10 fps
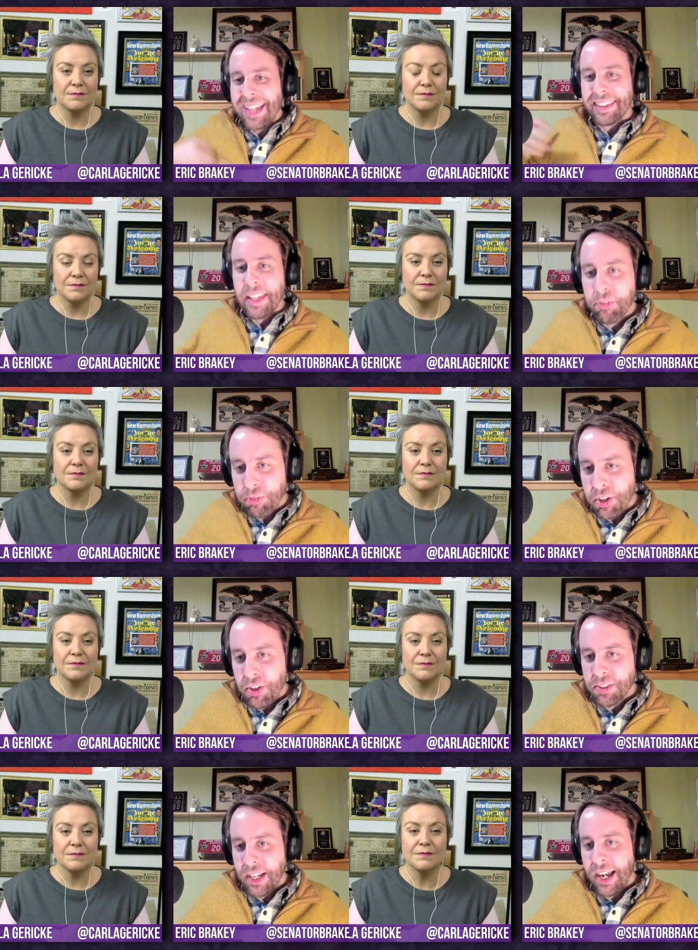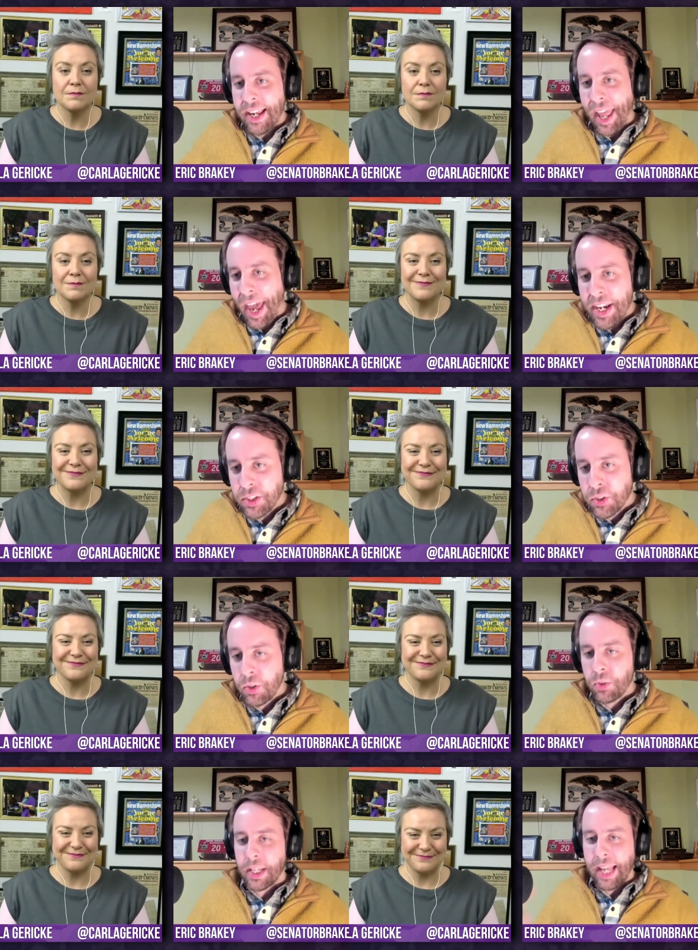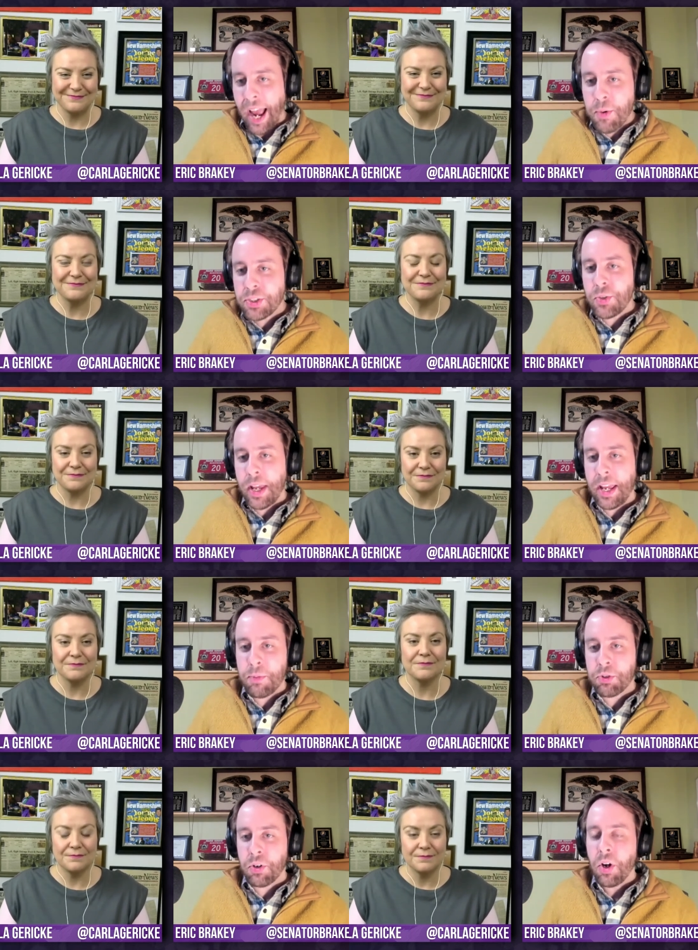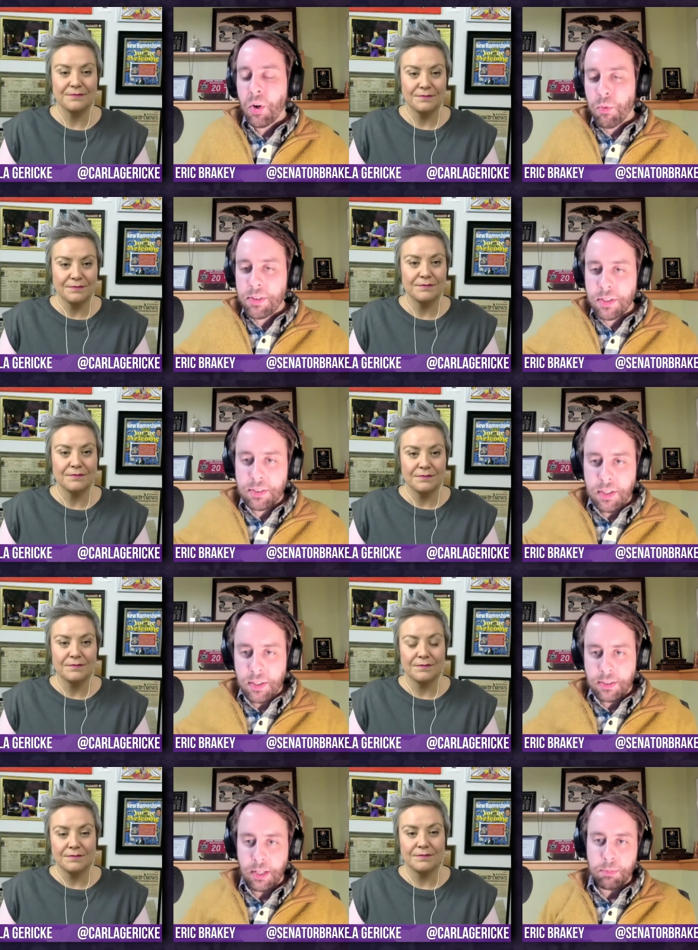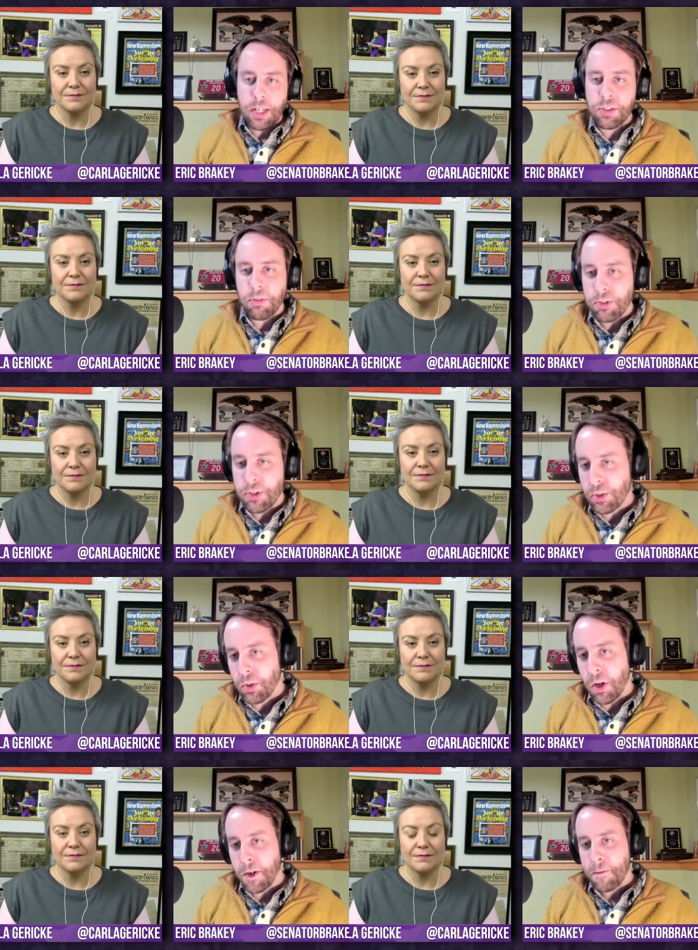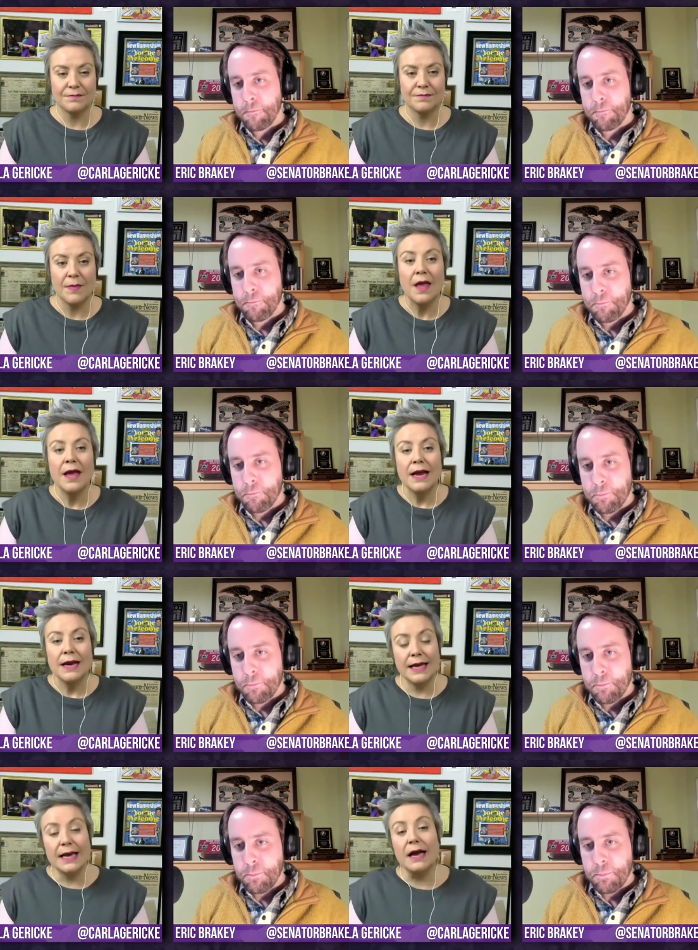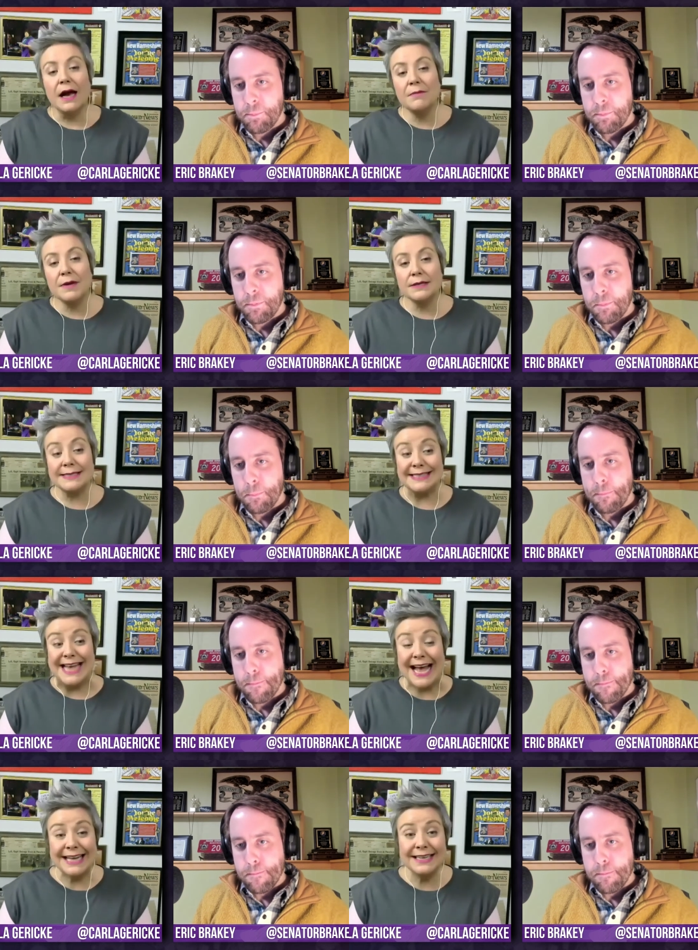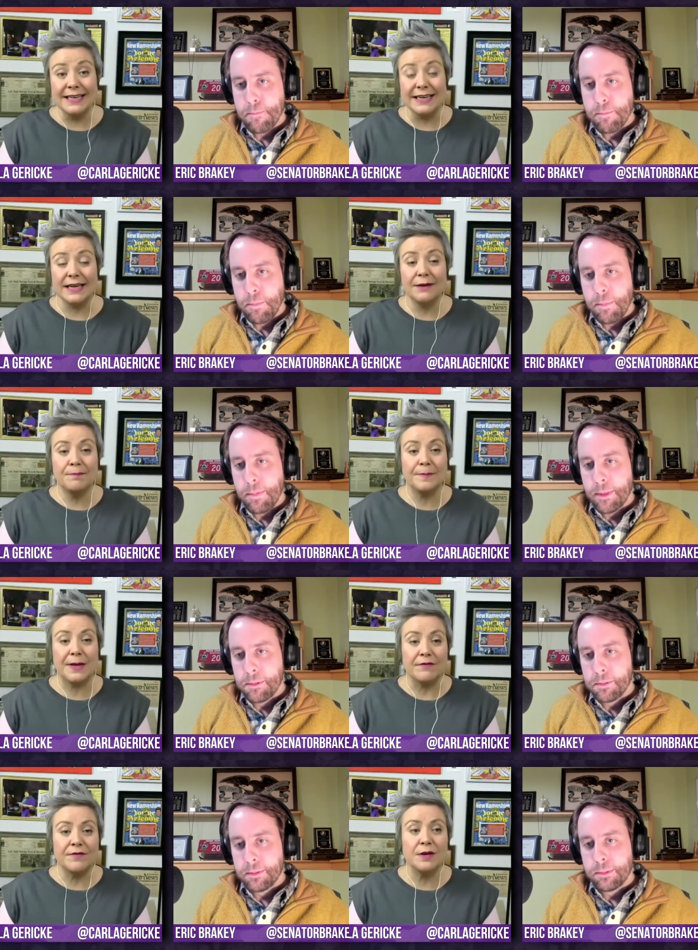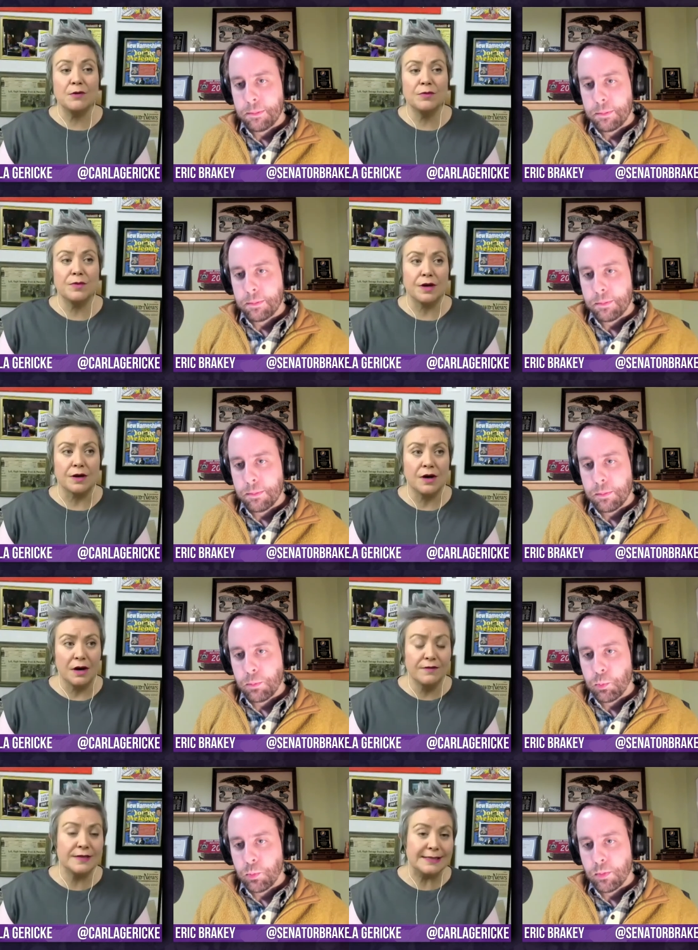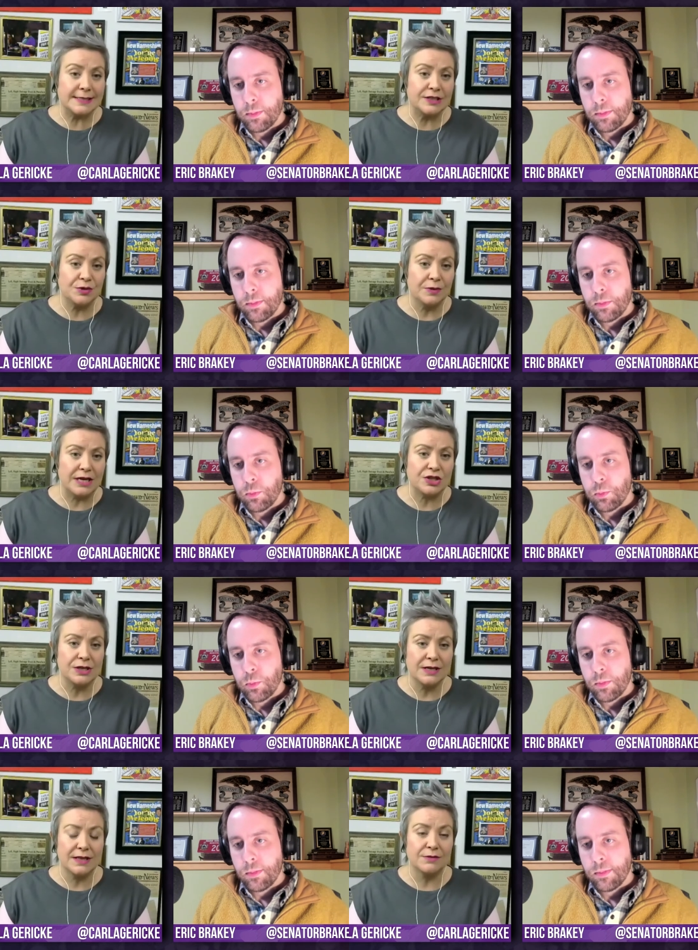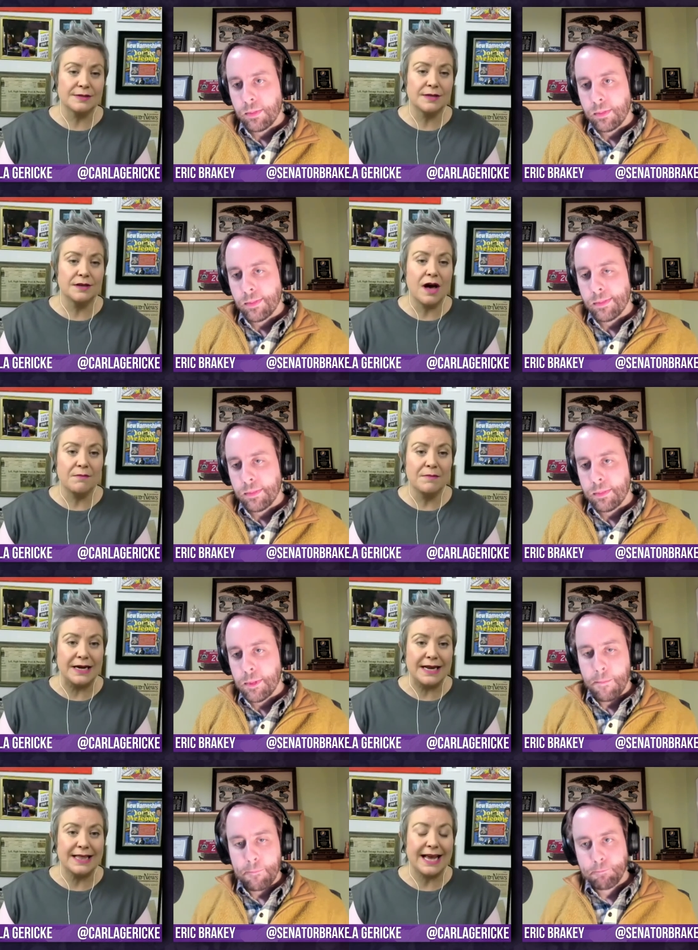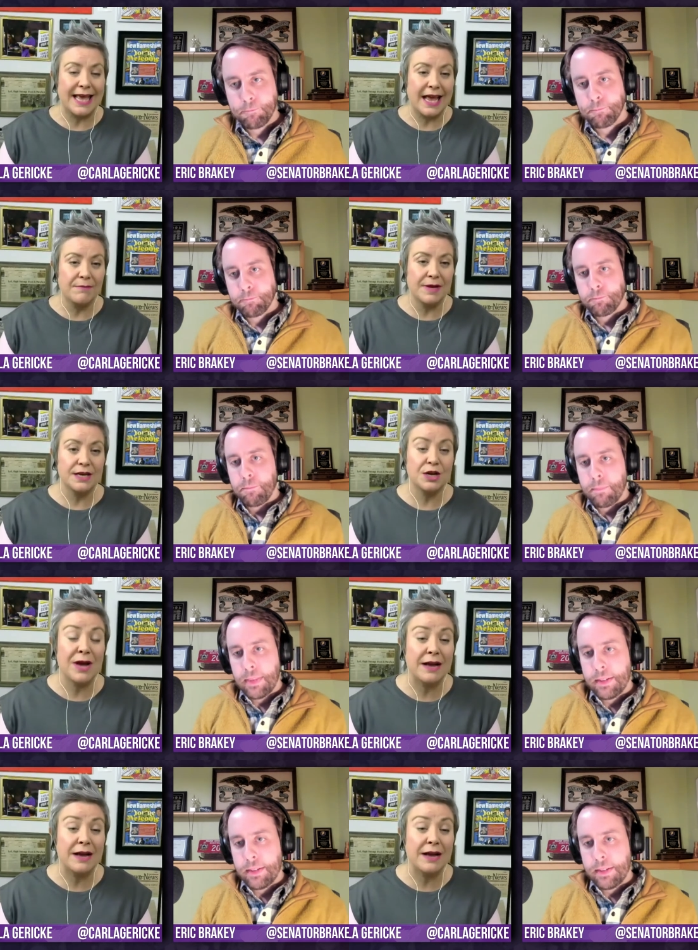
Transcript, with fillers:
Speaker 1: live free or die attitude? Like, how has New Hampshire resisted this temptation for so long?
Speaker 2: Yeah, I mean, sadly, given the COVID situation and there was a lot of money that came in, New